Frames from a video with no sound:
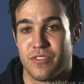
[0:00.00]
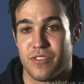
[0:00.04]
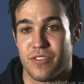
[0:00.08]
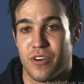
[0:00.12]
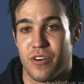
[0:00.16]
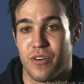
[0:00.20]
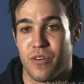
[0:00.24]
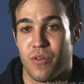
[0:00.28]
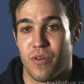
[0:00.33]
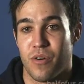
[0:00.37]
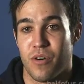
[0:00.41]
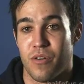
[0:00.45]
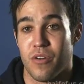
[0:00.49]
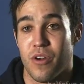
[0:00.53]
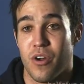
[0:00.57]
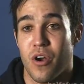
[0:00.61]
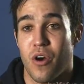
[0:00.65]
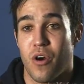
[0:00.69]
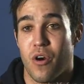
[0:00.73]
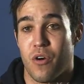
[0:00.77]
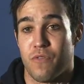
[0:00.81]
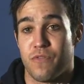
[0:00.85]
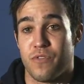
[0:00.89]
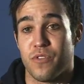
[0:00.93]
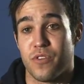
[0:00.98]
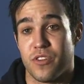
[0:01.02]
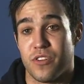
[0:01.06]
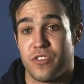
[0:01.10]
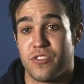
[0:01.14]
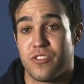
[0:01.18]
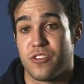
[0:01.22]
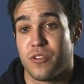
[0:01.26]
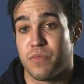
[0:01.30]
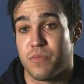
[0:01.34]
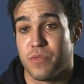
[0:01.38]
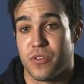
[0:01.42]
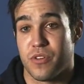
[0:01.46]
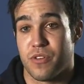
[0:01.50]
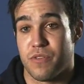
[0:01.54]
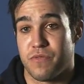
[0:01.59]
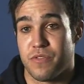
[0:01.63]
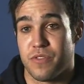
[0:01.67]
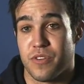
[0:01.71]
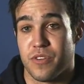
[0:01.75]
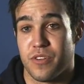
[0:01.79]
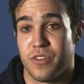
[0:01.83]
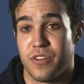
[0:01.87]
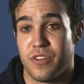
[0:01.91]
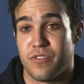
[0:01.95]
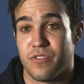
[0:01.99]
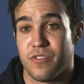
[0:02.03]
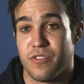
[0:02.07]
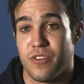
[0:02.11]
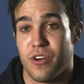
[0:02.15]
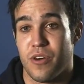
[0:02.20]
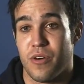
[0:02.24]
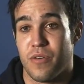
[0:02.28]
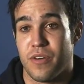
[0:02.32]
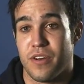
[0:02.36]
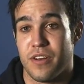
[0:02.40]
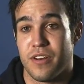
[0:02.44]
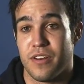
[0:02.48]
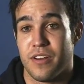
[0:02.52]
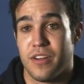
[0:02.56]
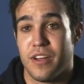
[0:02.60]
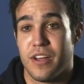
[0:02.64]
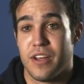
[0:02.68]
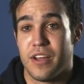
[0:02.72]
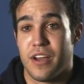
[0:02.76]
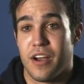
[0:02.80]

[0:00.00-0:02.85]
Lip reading: or feeling similar feelings, and